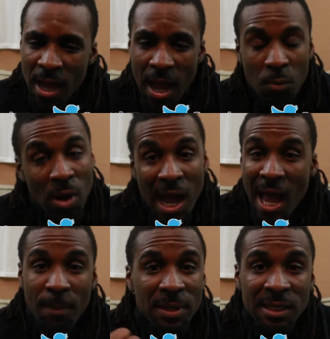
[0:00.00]
I
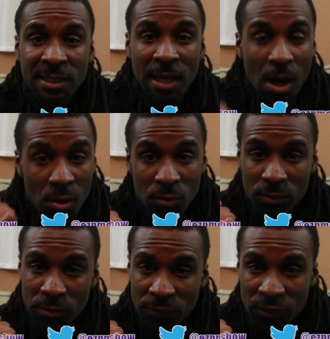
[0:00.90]
I be
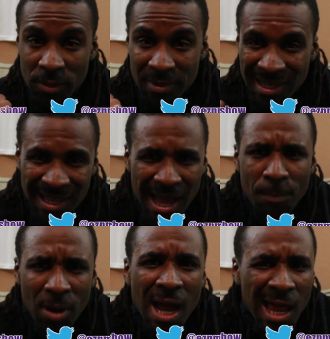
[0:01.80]
gone. You feel me? Like I
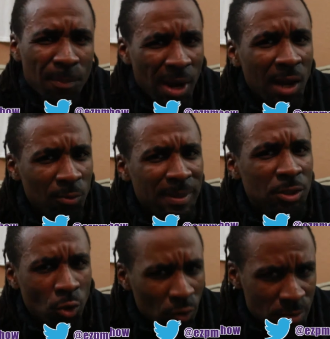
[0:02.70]
probably I probably be
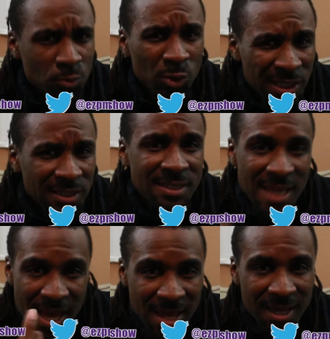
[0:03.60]
doing some real
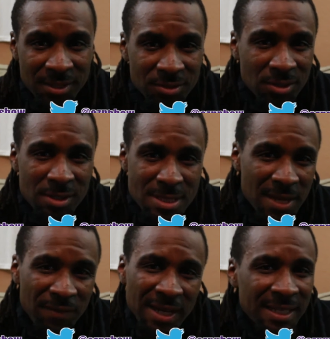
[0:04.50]
time. You know what I'm
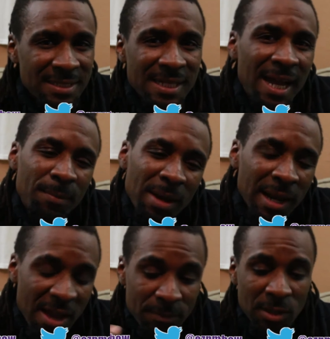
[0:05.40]
saying? If I didn't change my
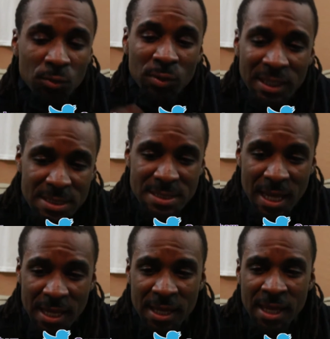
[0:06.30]
life, but real
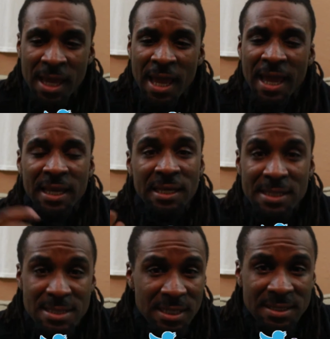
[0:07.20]
estate and
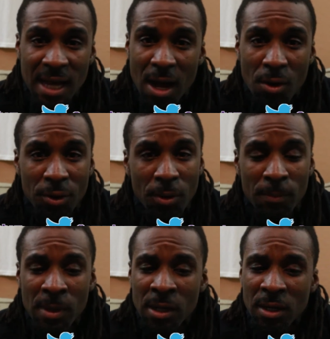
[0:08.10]
listening to all
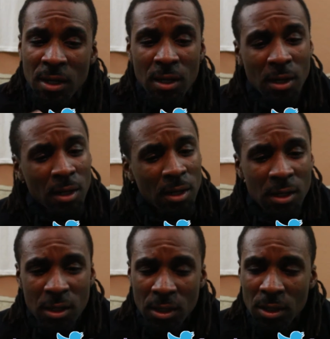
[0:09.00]
them uh,
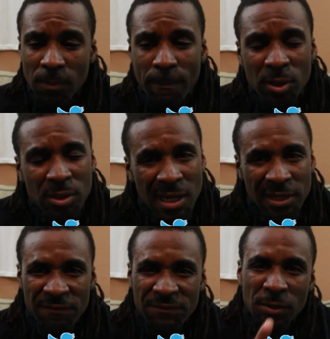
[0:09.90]
uh, uh, books like
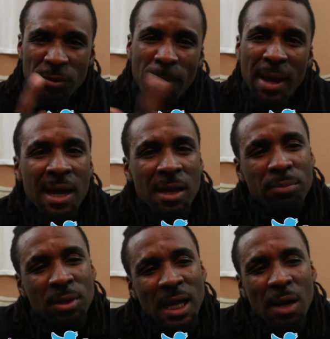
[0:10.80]
the, the, the main
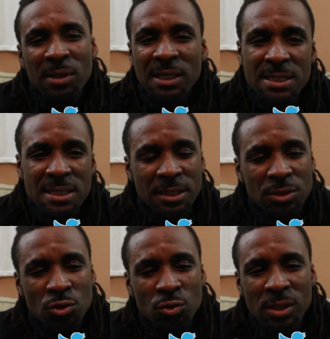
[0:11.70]
book I was listening
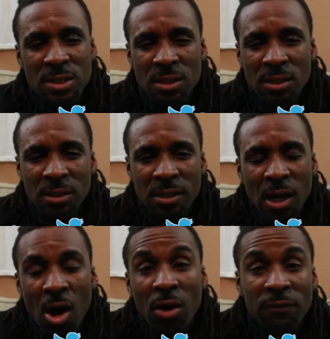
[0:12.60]
to is uh the
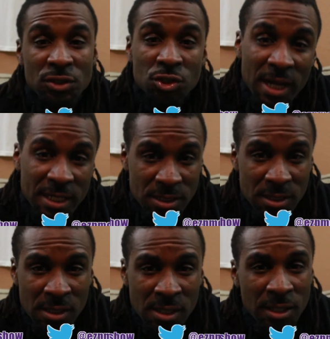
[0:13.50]
Law of Attraction,
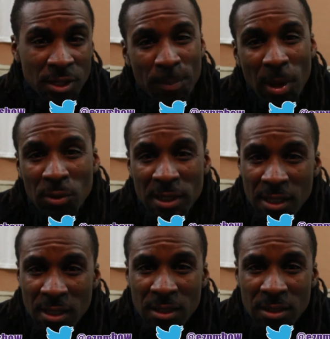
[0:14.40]

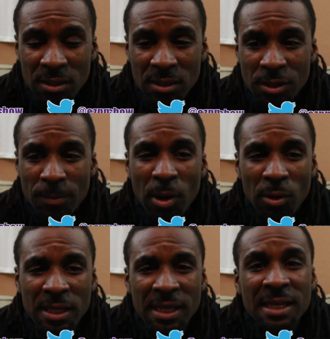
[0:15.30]
Napoleon uh
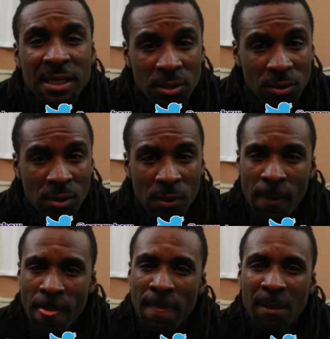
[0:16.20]
Napoleon Hill.
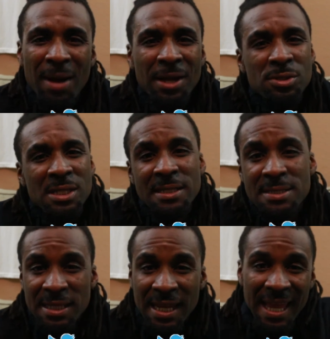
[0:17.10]
I used to
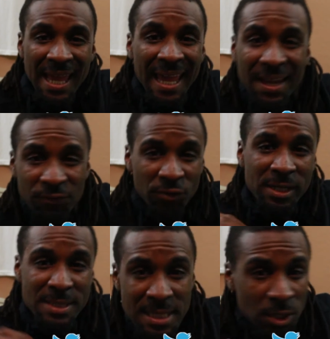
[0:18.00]
listen to that
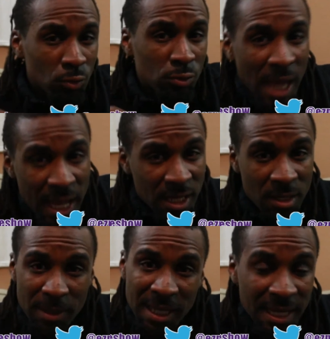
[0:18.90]
every single day in
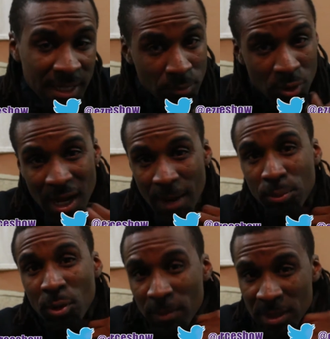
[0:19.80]
the beginning, bro. I
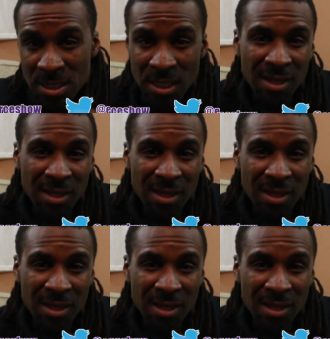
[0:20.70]
promise.